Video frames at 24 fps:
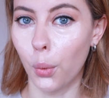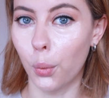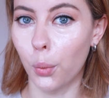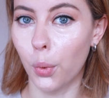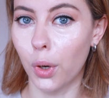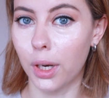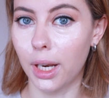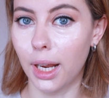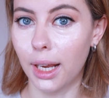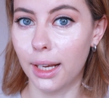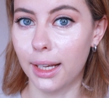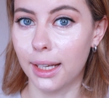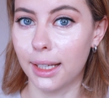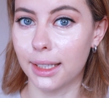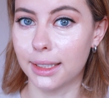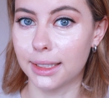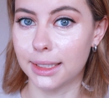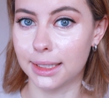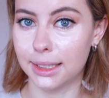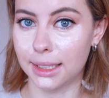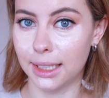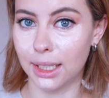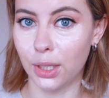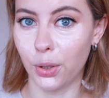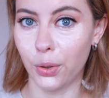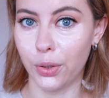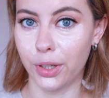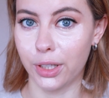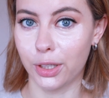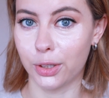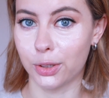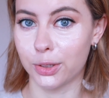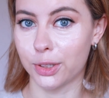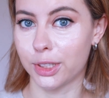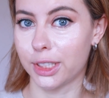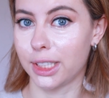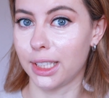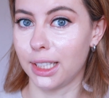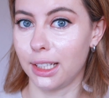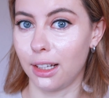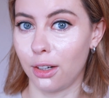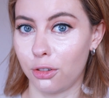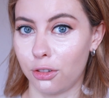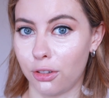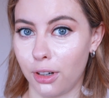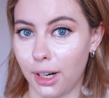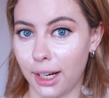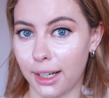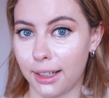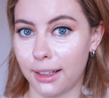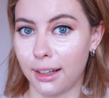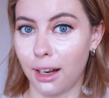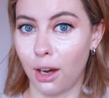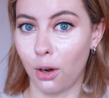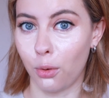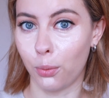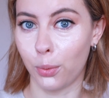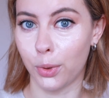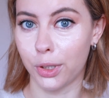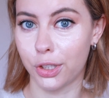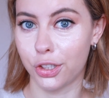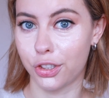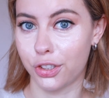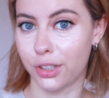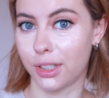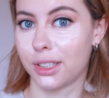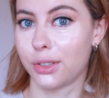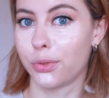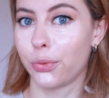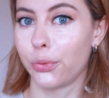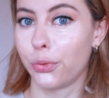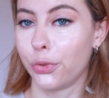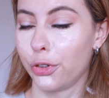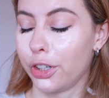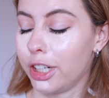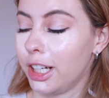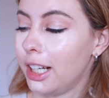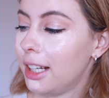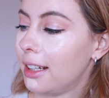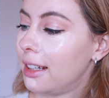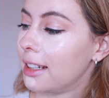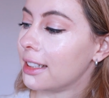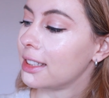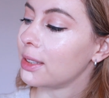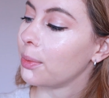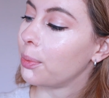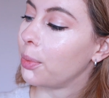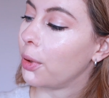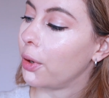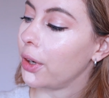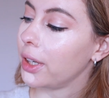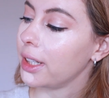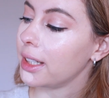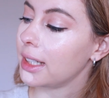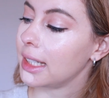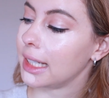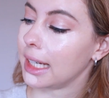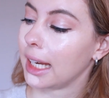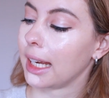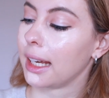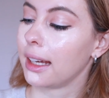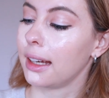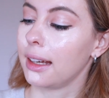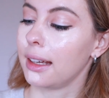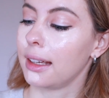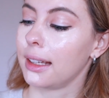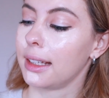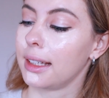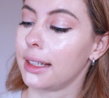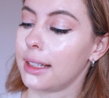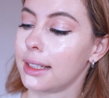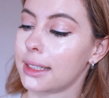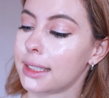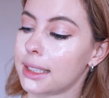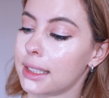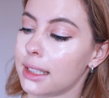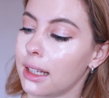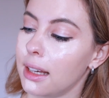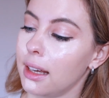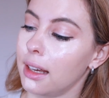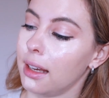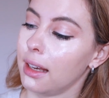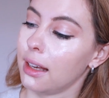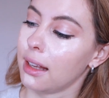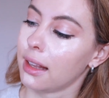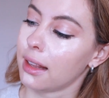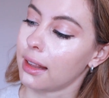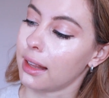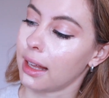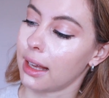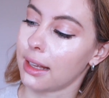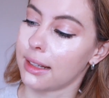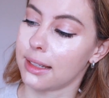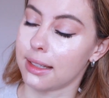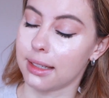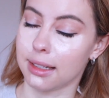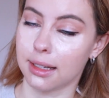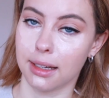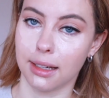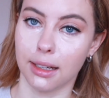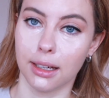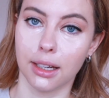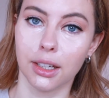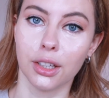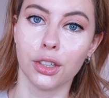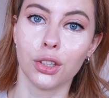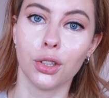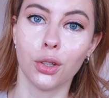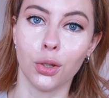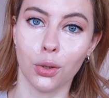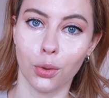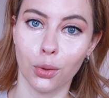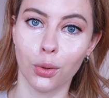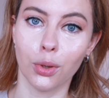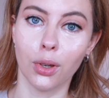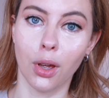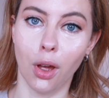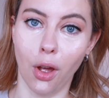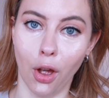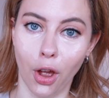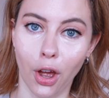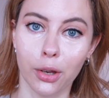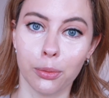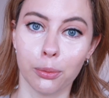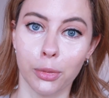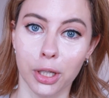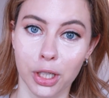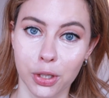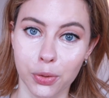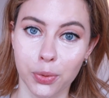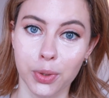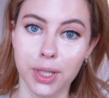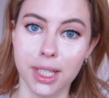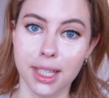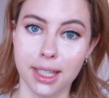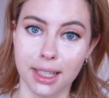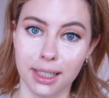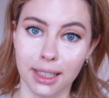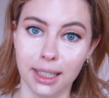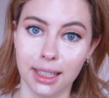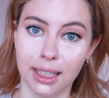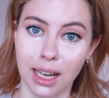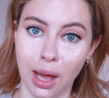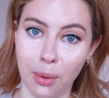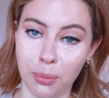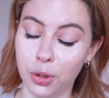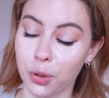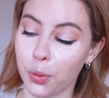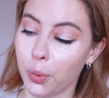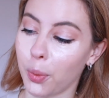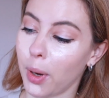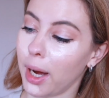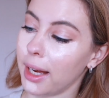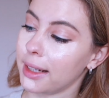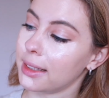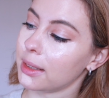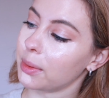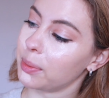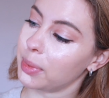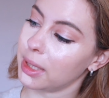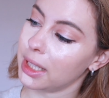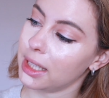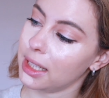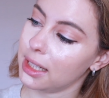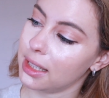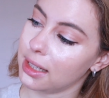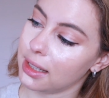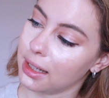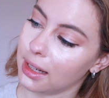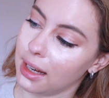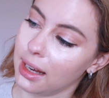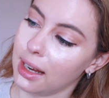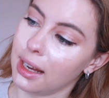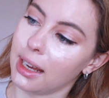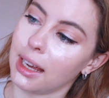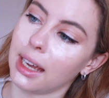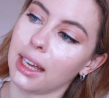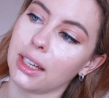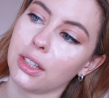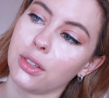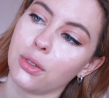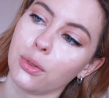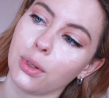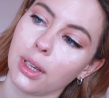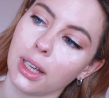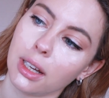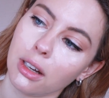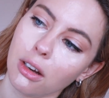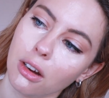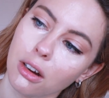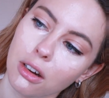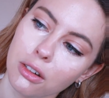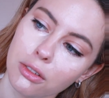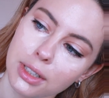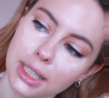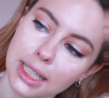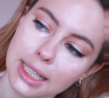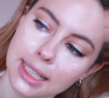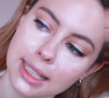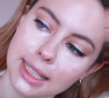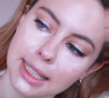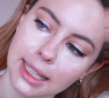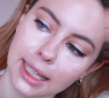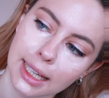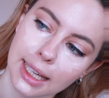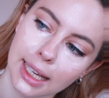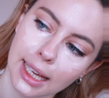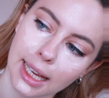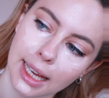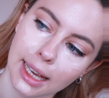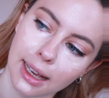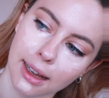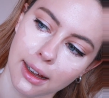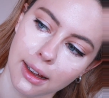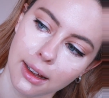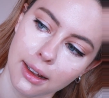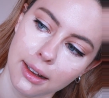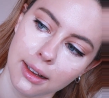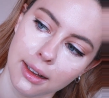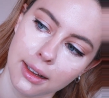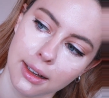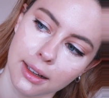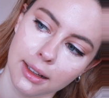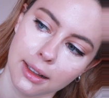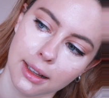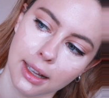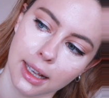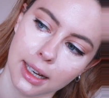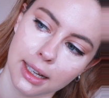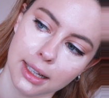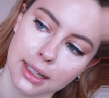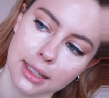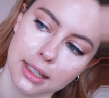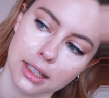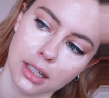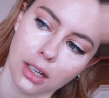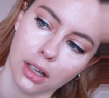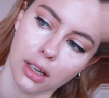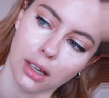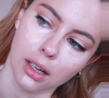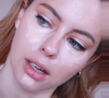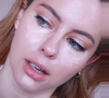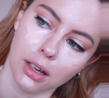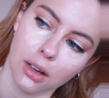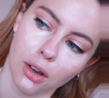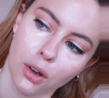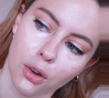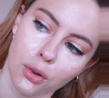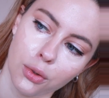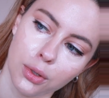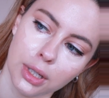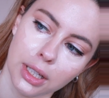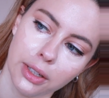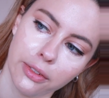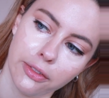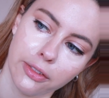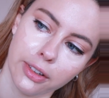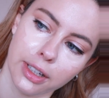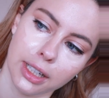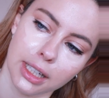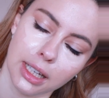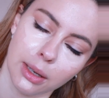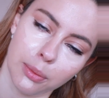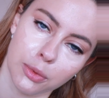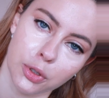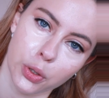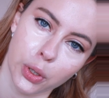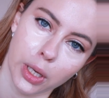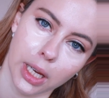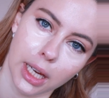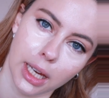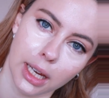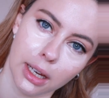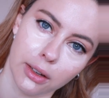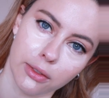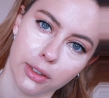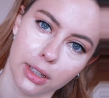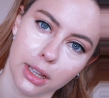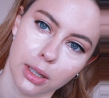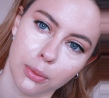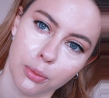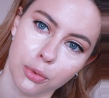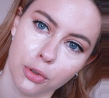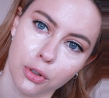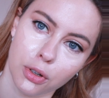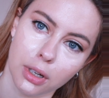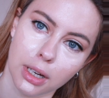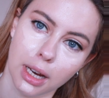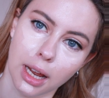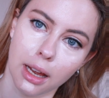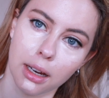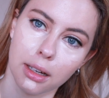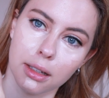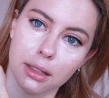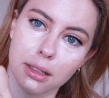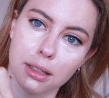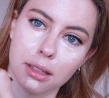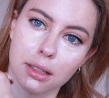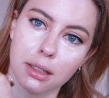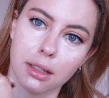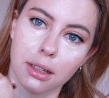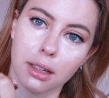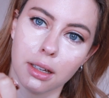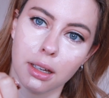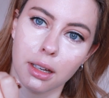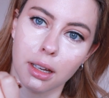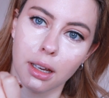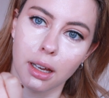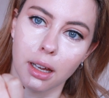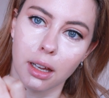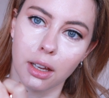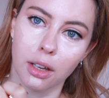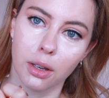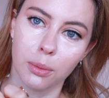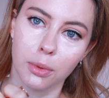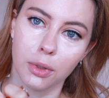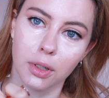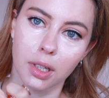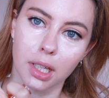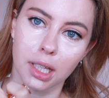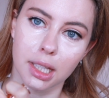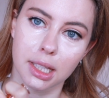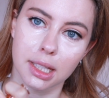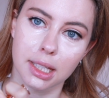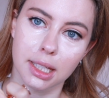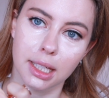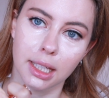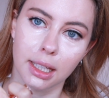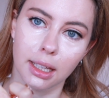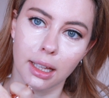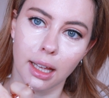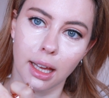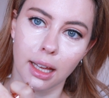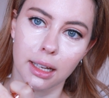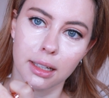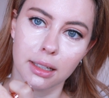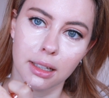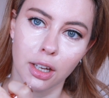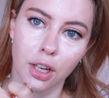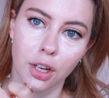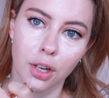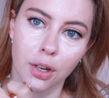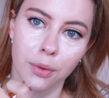What I can see on the concealer right now, which is really disappointing, is that you heard me twisting it up quite a bit, and you can already see here that it's only filled up to here with the product. I hope you can see that.